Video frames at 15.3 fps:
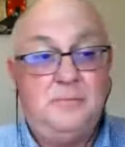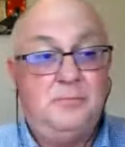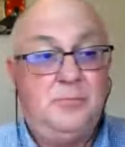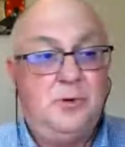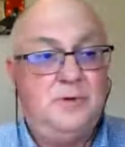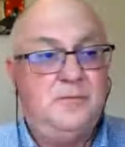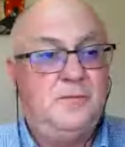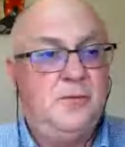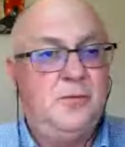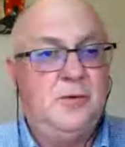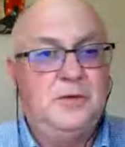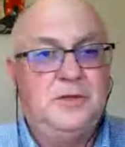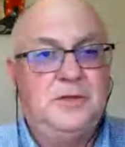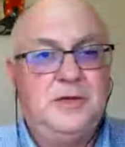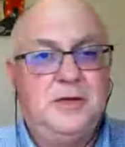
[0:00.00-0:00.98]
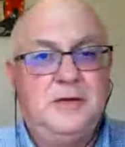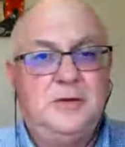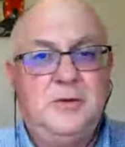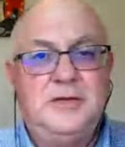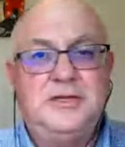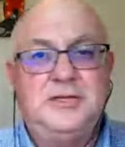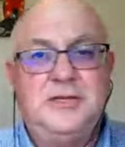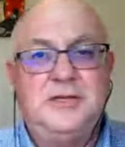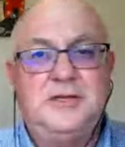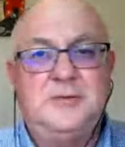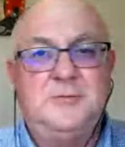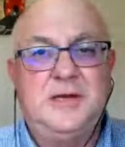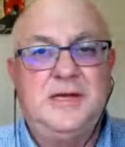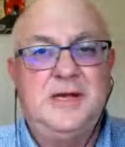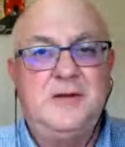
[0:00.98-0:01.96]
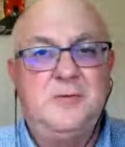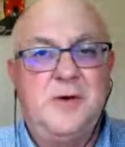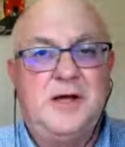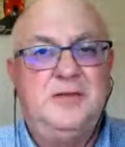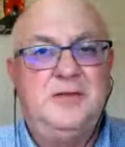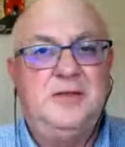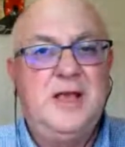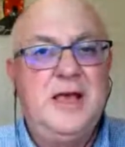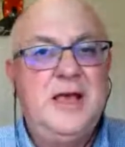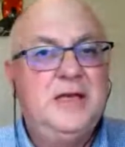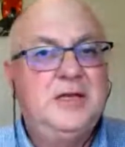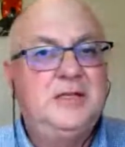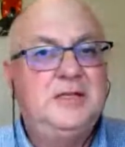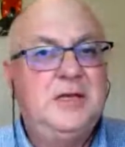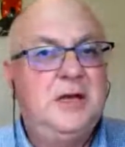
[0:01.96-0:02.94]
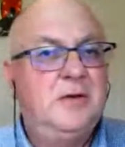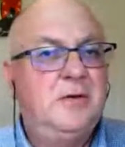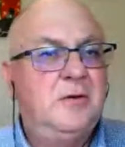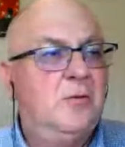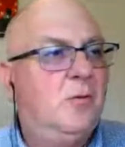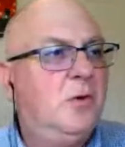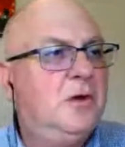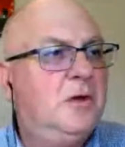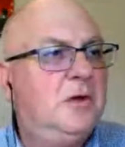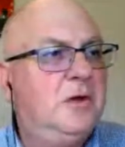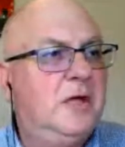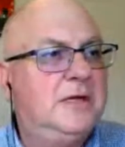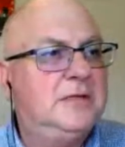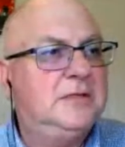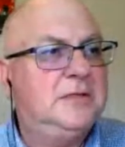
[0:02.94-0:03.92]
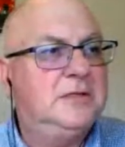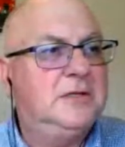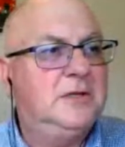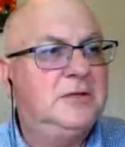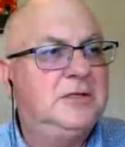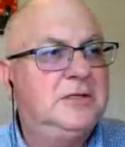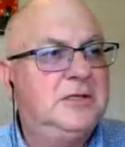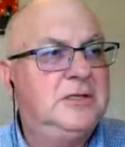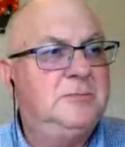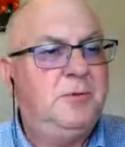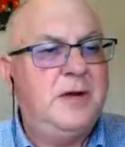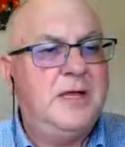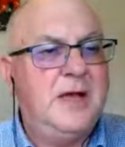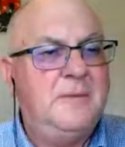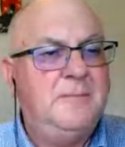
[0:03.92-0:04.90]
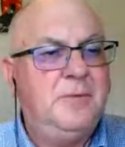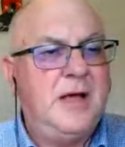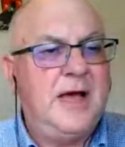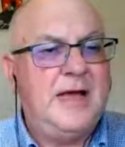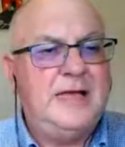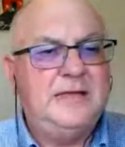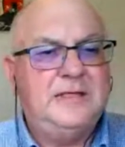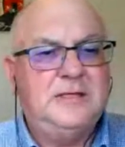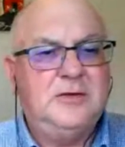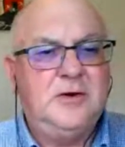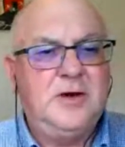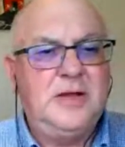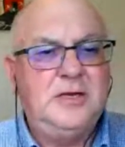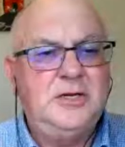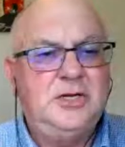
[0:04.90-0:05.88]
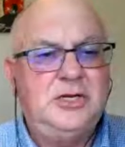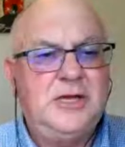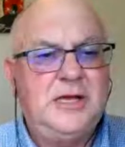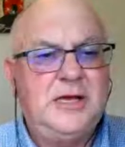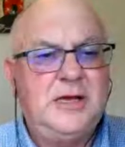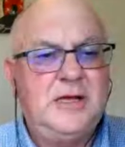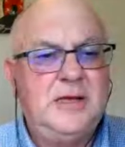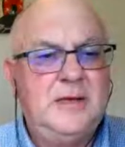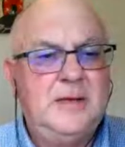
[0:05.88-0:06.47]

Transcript: put forward the question to begin with. So what I'd like to do is just bring up a screen share